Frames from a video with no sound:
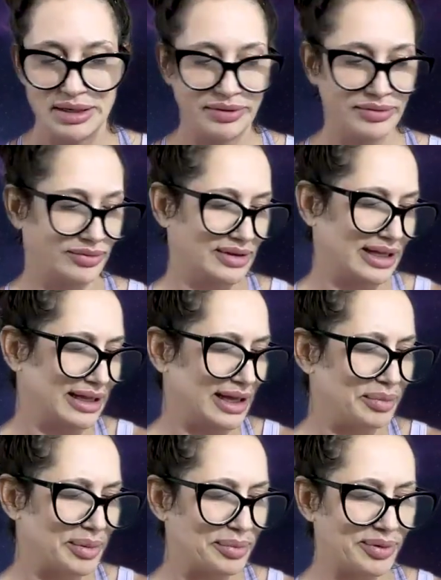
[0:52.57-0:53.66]
Now, lately,
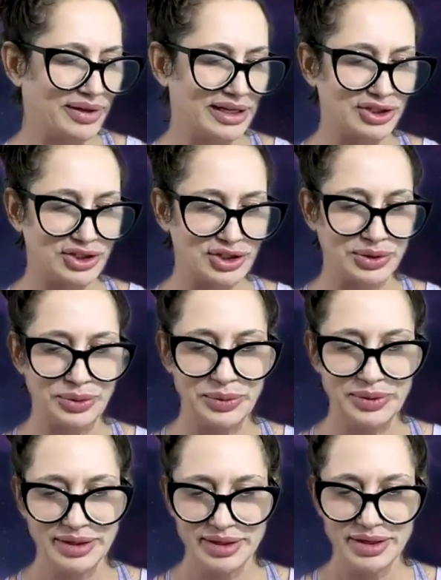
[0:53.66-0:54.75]
I've been pulling two